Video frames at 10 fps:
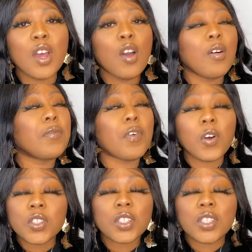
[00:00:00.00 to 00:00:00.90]

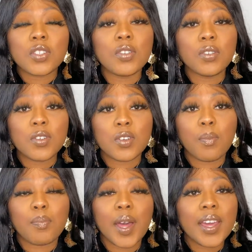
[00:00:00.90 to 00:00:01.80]
Unfortunately, doing glutes
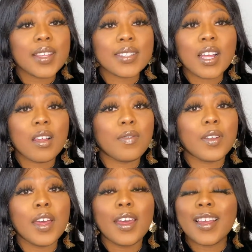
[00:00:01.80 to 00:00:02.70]
by itself
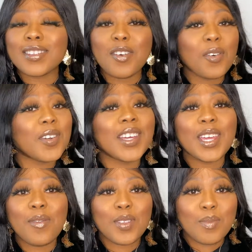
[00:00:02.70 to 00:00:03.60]
is not going to
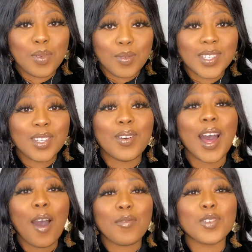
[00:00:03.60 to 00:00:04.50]
give you the booty. You
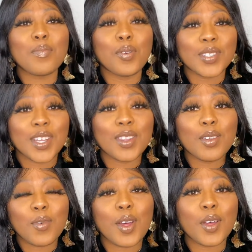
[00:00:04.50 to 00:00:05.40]
have to put in the
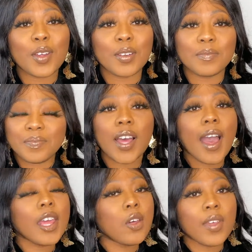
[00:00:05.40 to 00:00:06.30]
work.
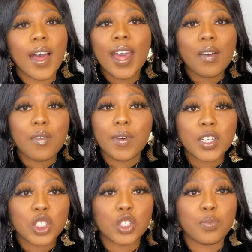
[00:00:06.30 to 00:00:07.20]
I know that I have a fat
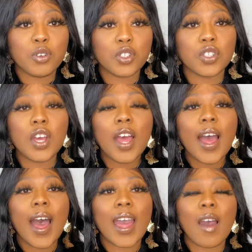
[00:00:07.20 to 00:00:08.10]
distribution.
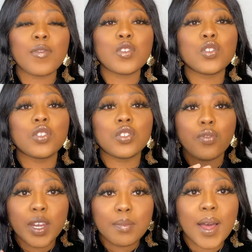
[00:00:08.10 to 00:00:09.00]
I have to
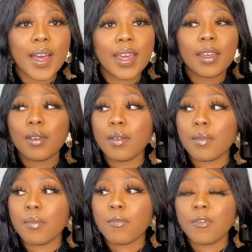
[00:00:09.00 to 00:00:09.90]
shred my
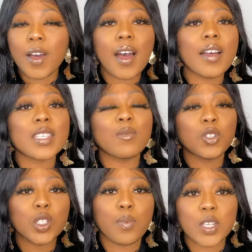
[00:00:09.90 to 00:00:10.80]
fat as
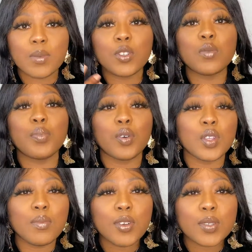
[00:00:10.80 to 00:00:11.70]
much as possible to build the
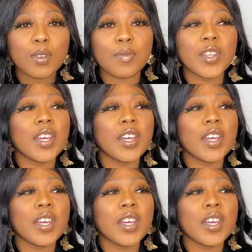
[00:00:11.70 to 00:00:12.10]
muscle.